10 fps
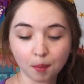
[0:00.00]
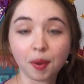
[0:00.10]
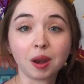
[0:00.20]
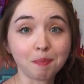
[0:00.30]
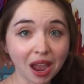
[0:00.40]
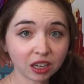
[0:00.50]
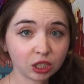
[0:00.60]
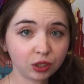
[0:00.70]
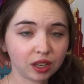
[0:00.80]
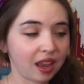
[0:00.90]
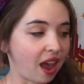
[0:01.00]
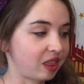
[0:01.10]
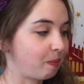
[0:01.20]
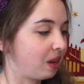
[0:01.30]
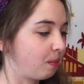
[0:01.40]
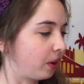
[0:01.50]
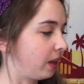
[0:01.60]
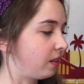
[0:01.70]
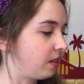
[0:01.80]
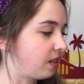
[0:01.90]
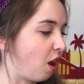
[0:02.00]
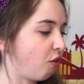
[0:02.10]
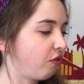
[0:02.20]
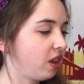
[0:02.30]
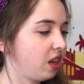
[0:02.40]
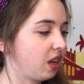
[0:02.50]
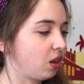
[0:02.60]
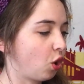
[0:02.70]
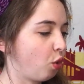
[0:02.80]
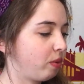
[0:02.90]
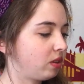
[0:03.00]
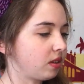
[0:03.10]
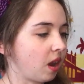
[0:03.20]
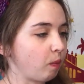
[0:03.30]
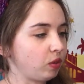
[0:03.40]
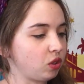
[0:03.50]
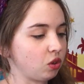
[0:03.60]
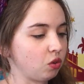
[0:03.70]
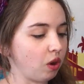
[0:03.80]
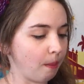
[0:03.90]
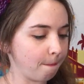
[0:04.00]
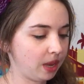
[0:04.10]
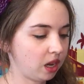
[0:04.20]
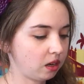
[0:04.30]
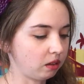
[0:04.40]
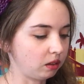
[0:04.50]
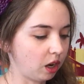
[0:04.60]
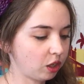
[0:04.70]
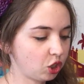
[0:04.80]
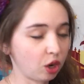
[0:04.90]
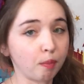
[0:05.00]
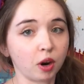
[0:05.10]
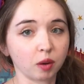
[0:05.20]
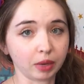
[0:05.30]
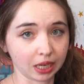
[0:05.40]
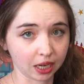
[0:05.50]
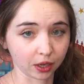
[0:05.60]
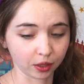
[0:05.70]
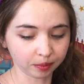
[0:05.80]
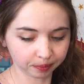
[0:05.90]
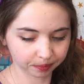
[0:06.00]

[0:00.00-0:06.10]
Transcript: But back to looking at the pin book itself, it opens up to a main large compartment here.